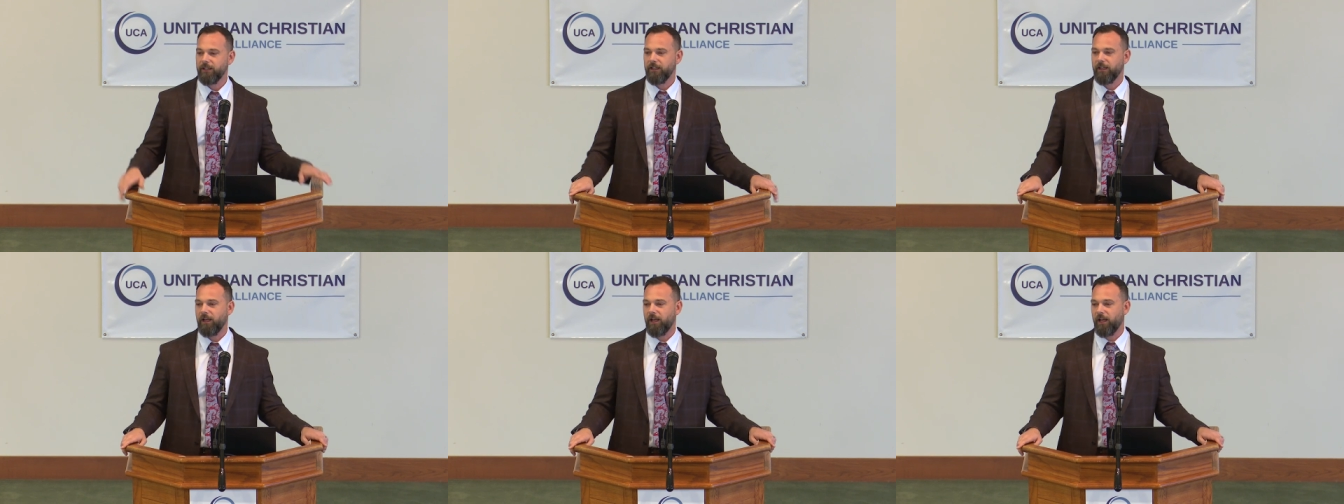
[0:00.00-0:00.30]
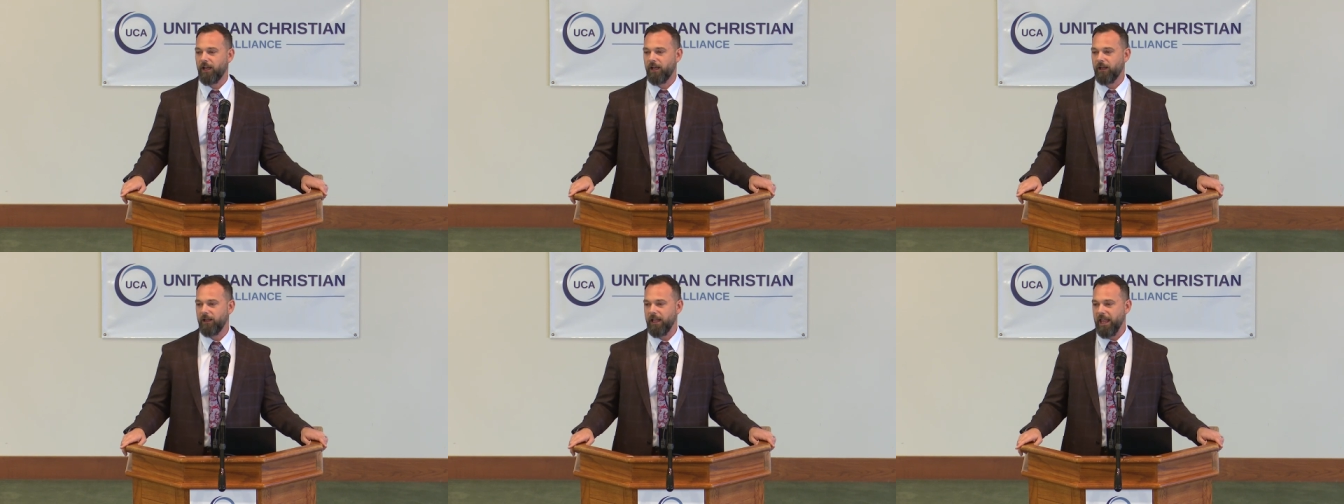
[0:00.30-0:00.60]

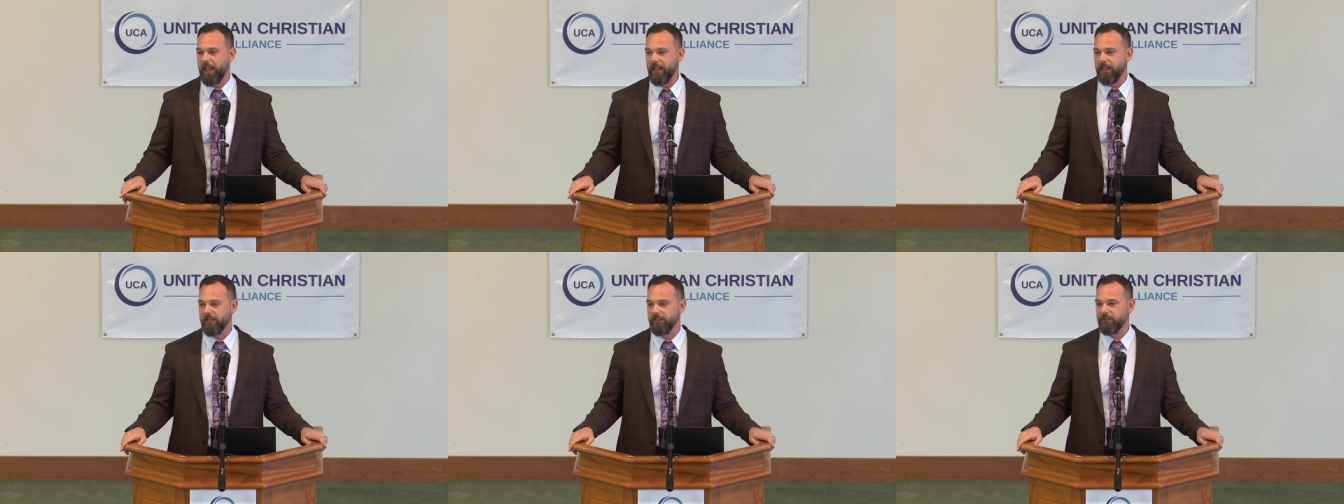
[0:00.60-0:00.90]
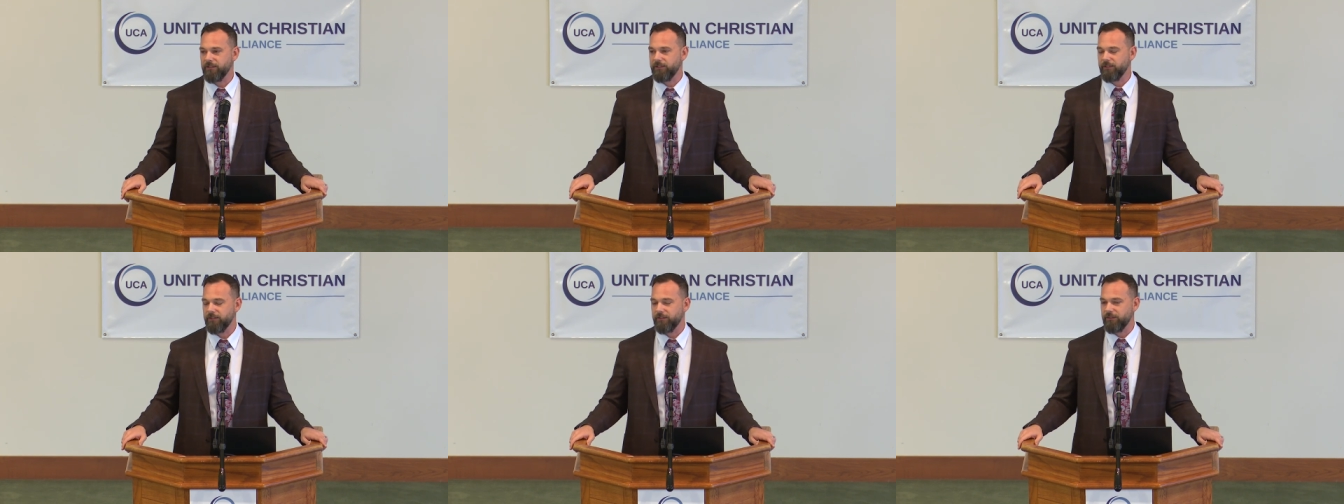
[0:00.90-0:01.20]
uh,
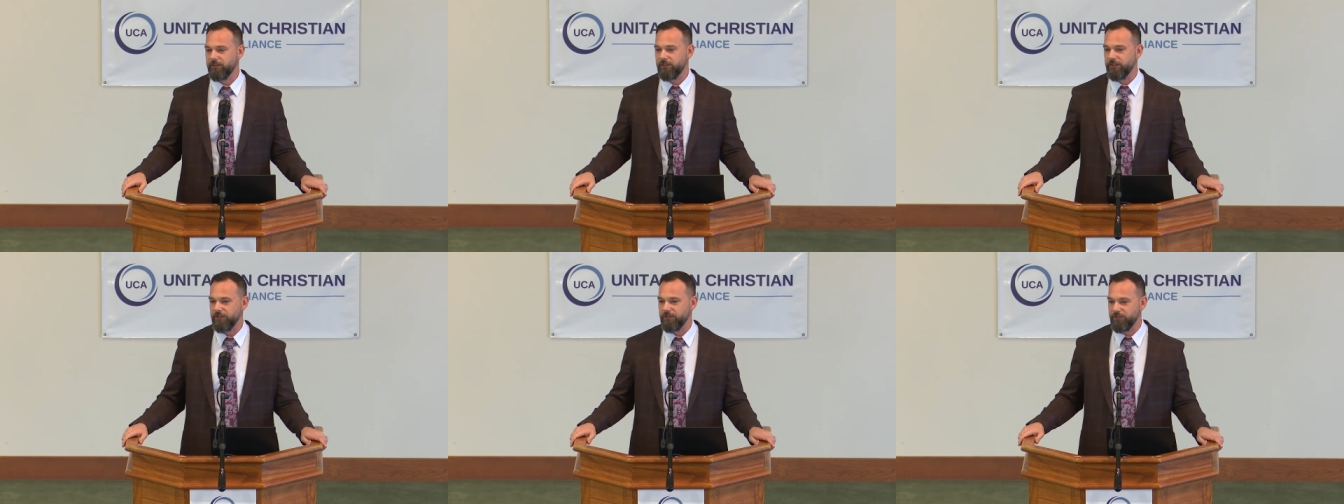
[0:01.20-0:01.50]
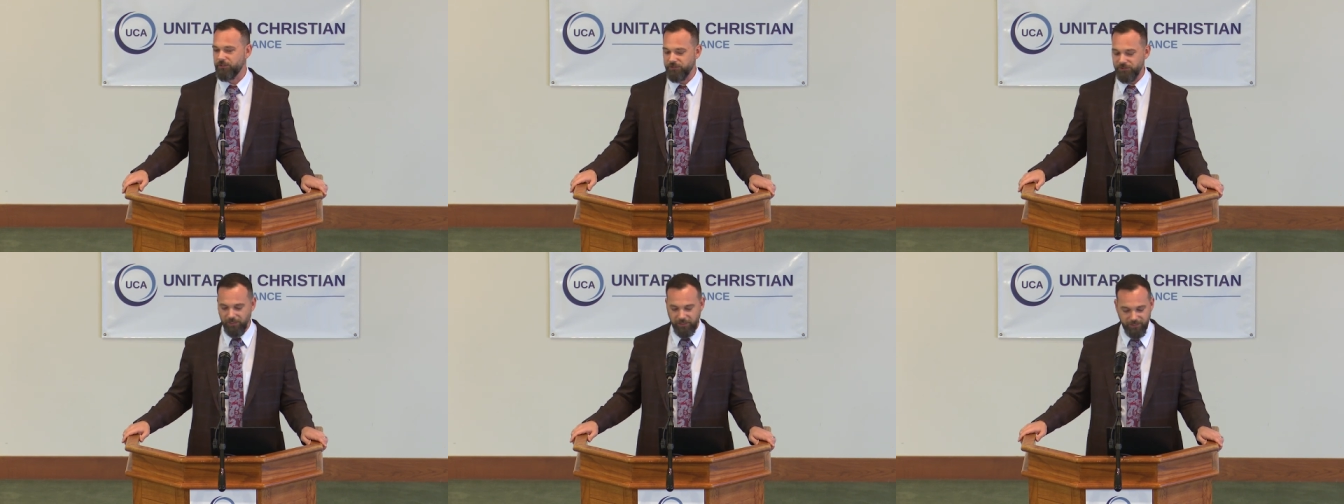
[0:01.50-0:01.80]
and the
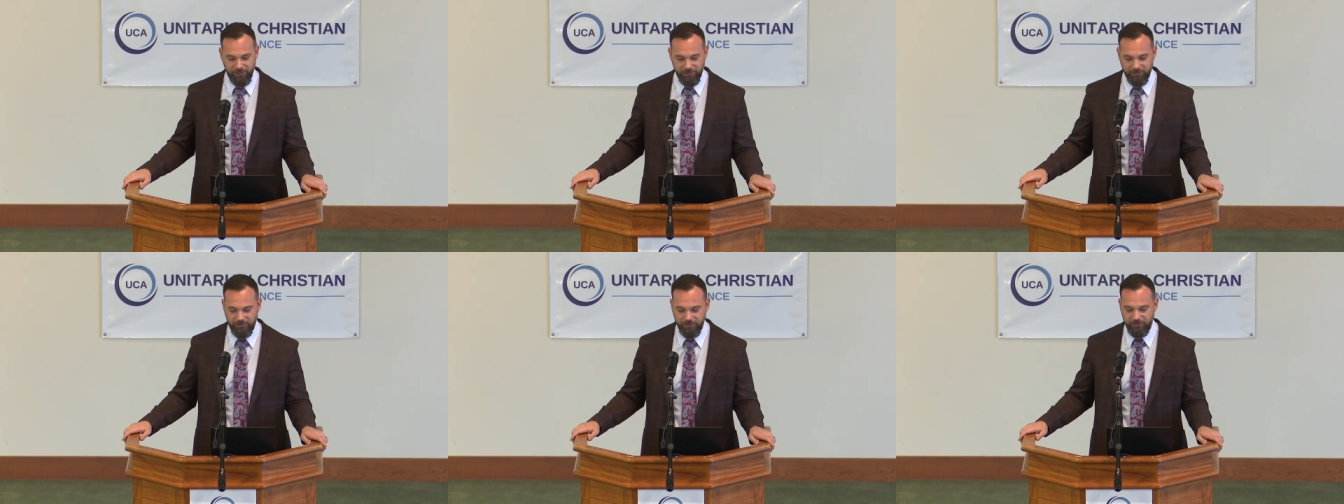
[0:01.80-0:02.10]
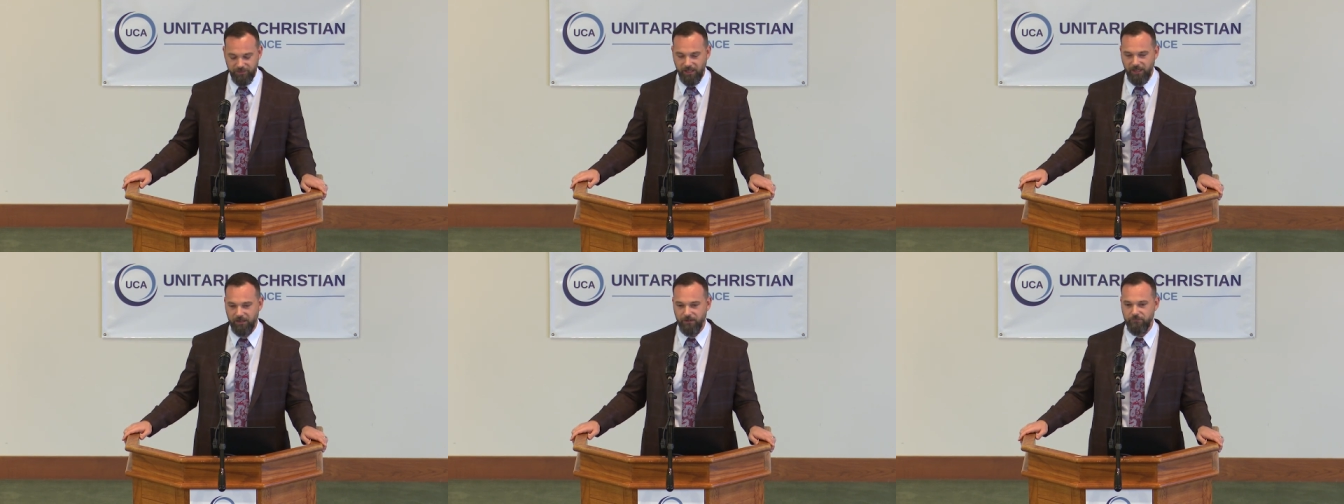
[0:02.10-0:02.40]
Socinians
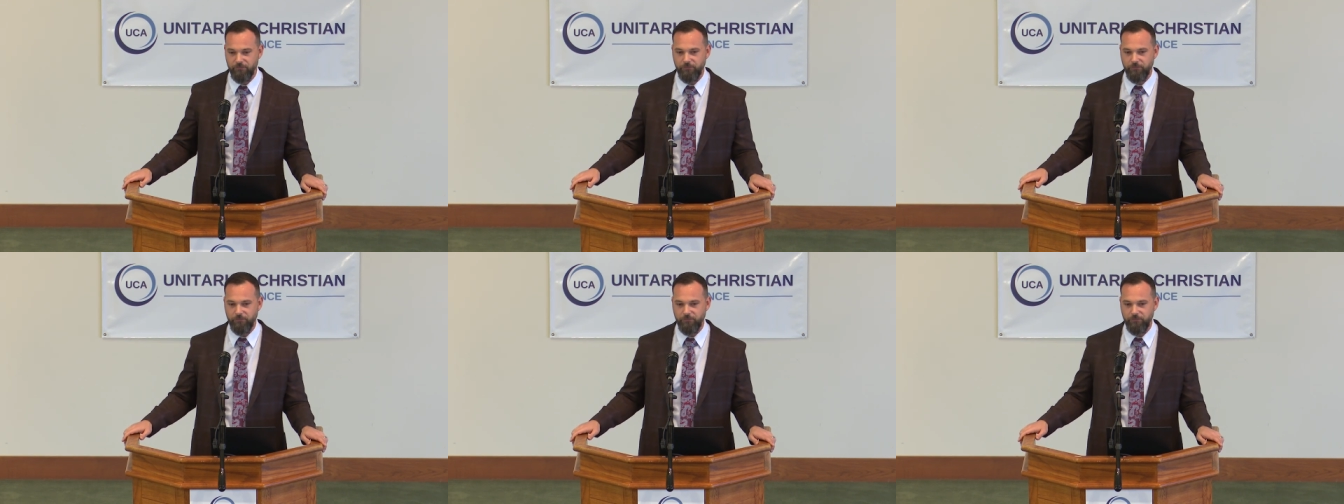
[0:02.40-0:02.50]
did not